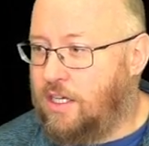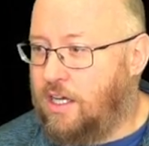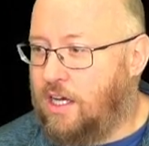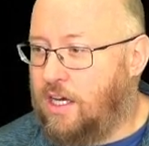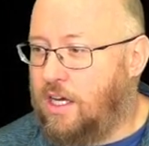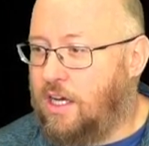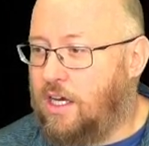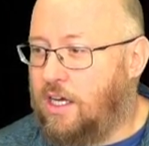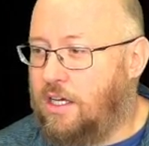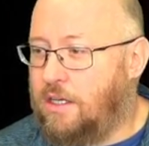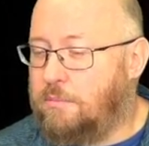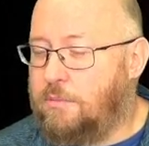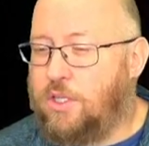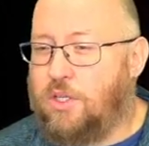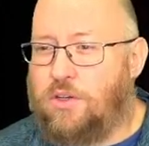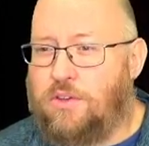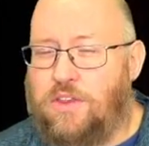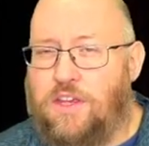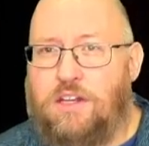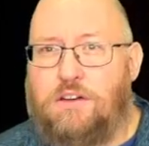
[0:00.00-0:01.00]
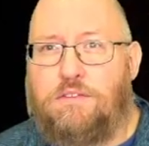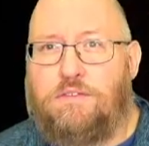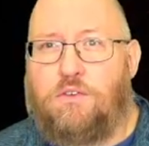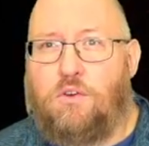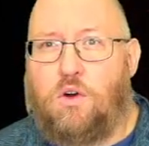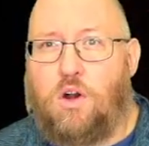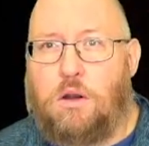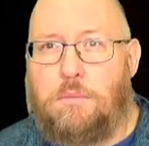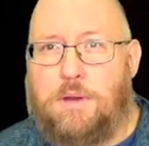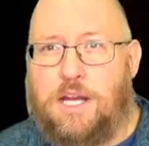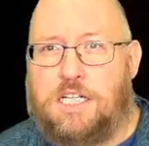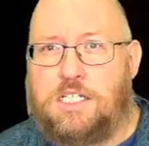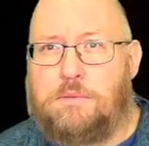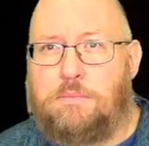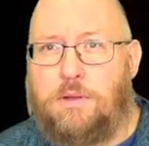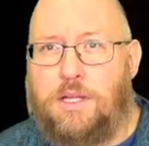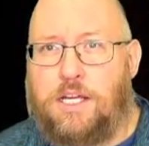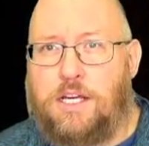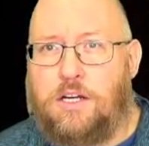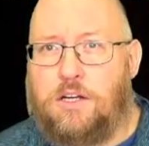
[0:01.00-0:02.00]
Urethane for our matched
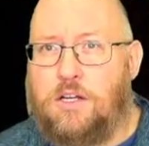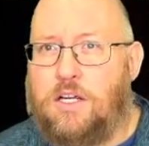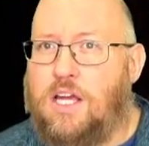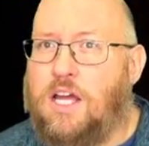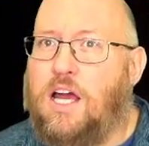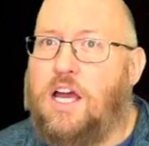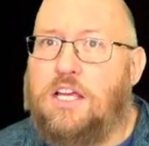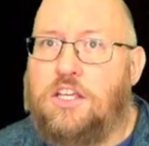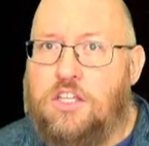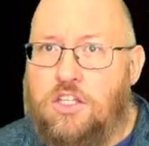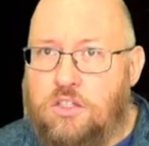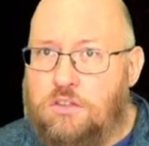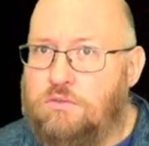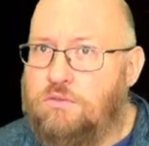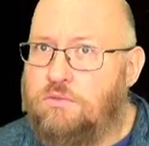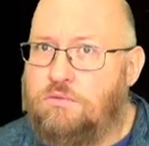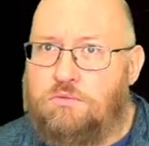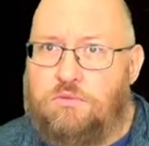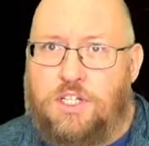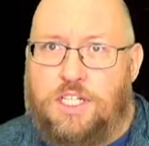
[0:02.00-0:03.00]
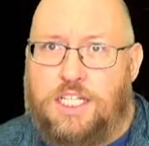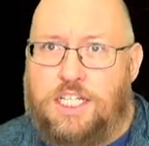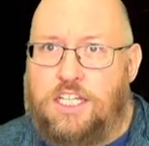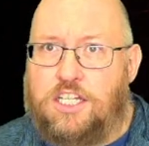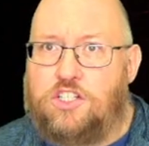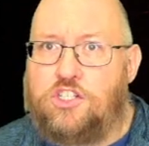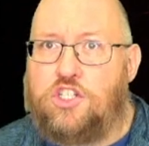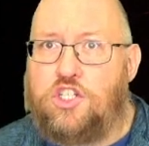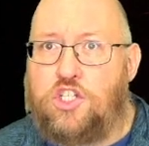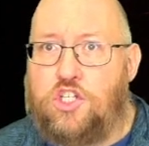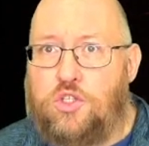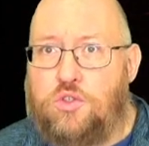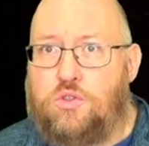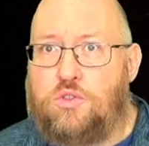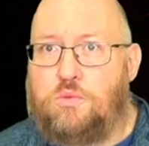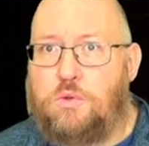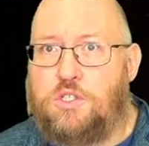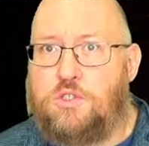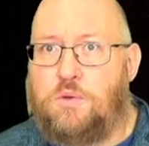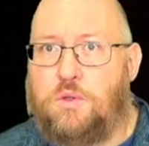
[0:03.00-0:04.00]
player, you really can choose
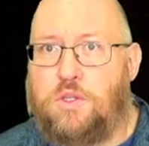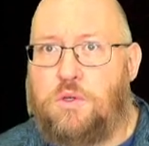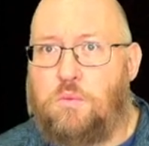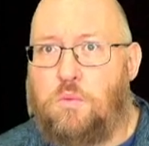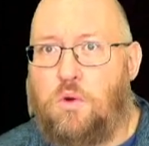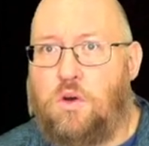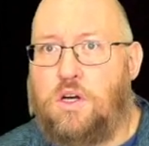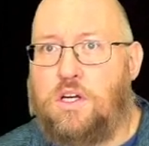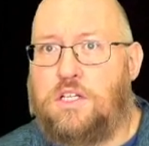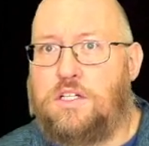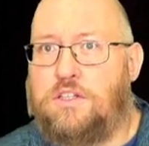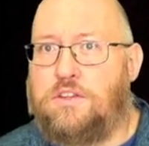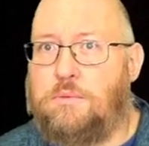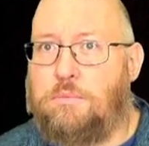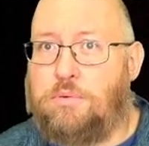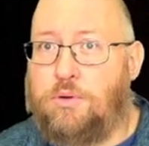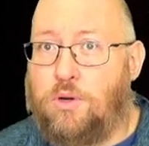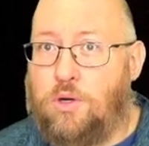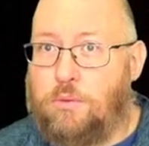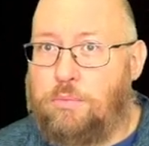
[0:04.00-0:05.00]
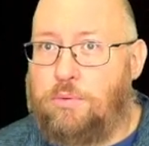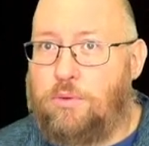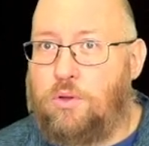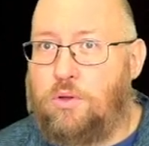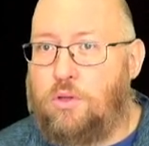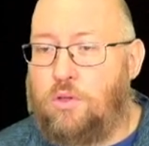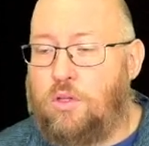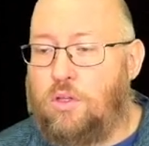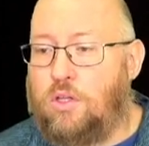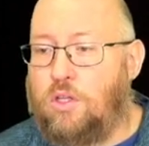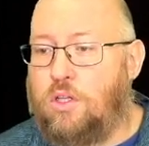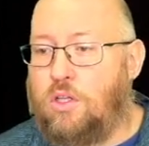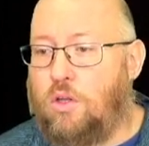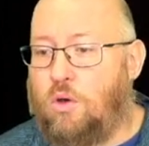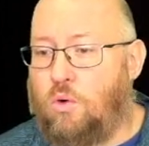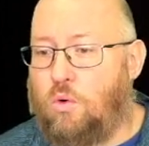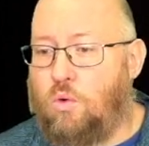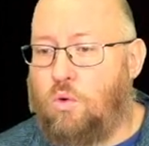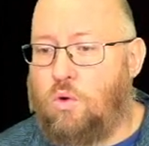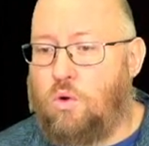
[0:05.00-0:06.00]
which one you want, the purple
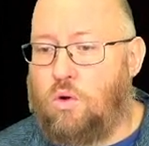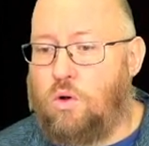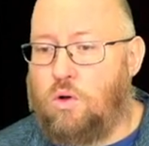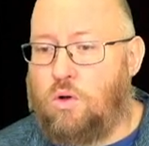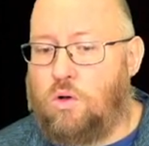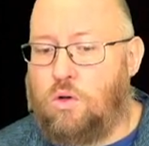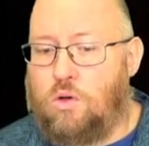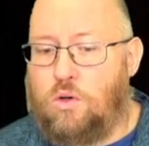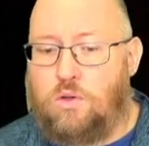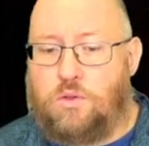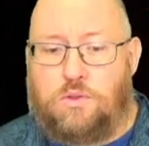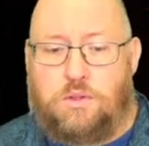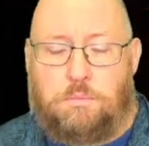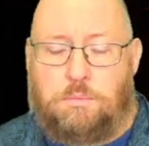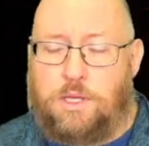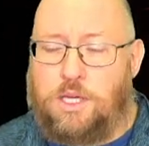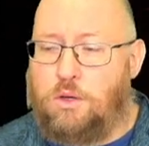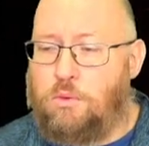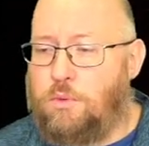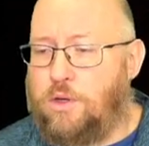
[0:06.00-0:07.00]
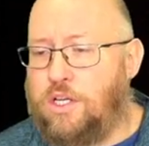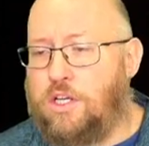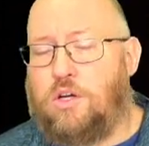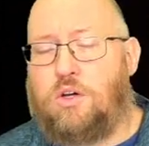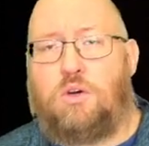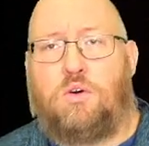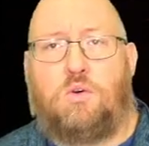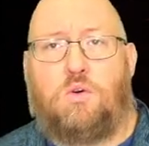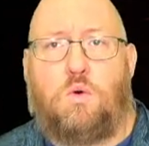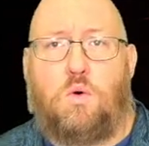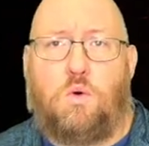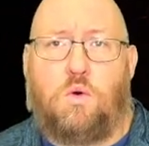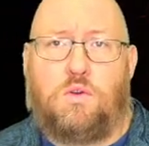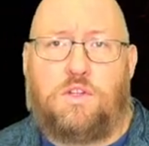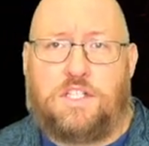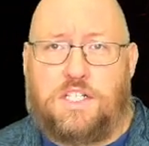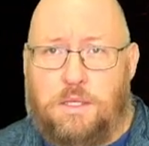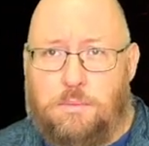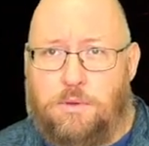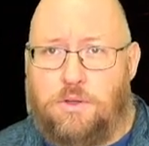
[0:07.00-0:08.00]
or the Pink Widow or the
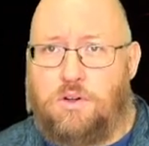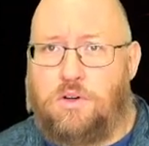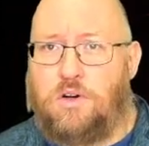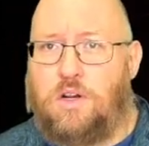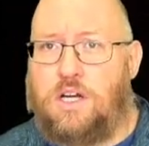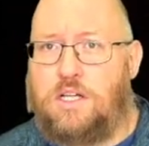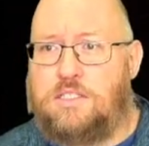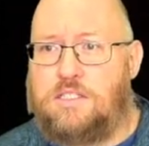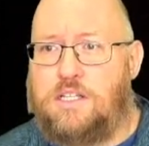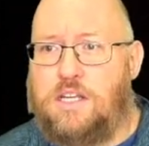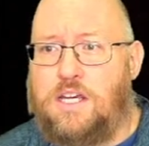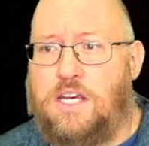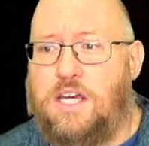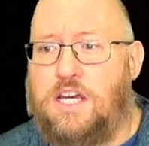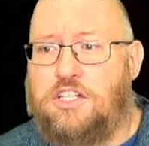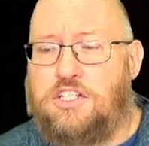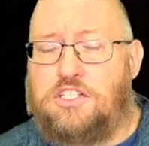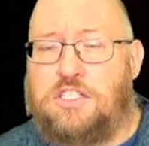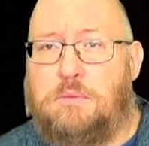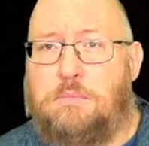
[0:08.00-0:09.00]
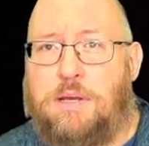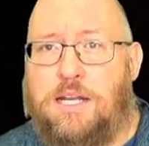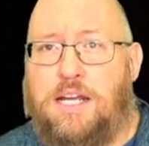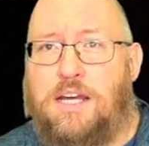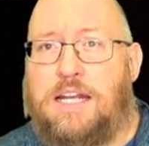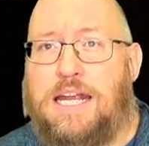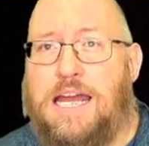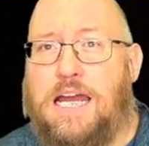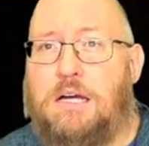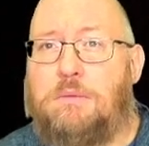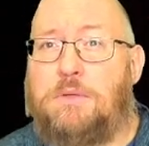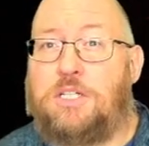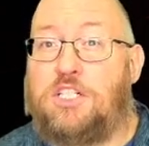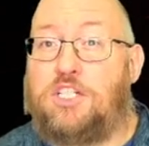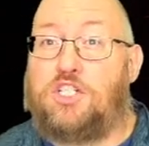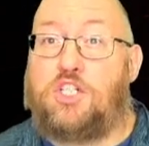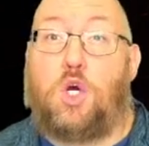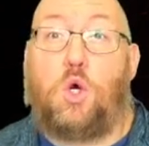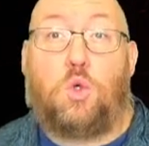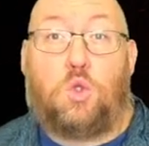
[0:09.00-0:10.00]
double cross, just depending on how much
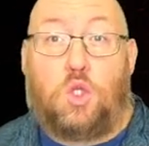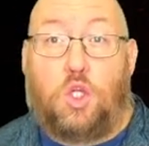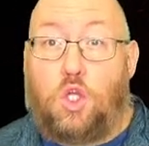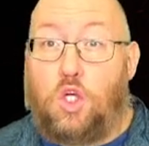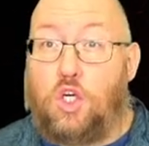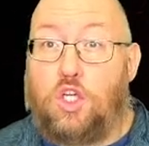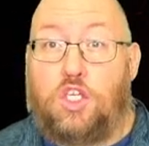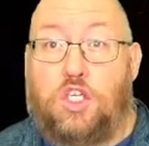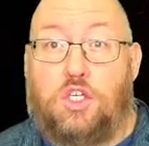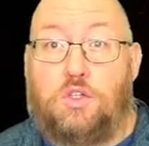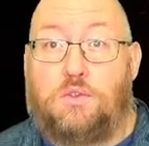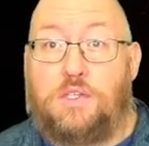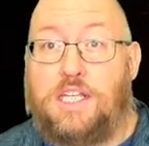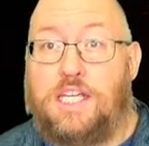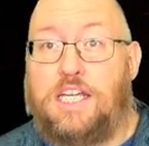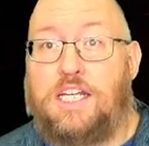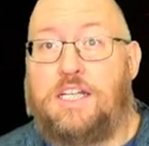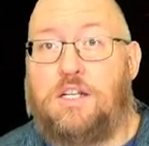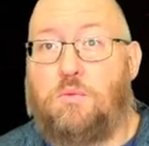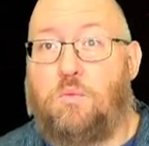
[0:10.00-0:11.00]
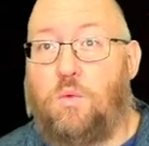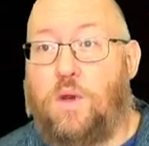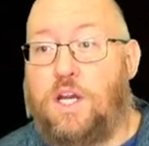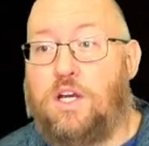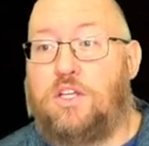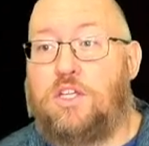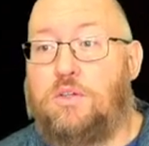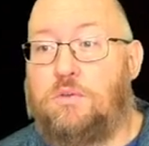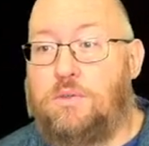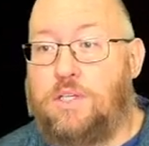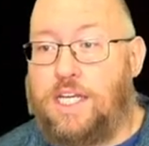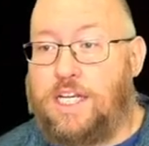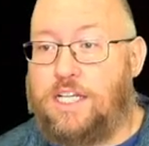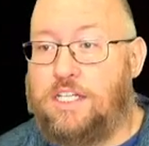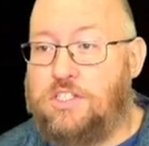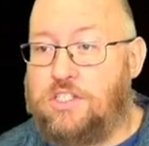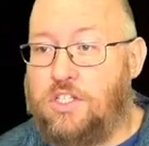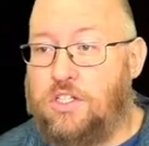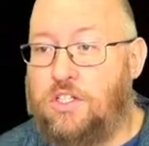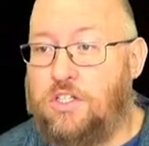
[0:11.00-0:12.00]
total hook you need and where you need
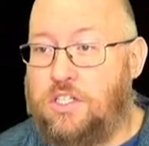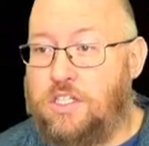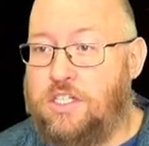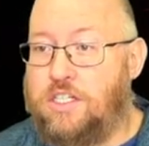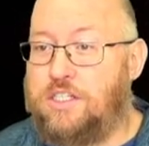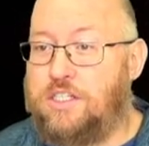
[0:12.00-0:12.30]
it to hook.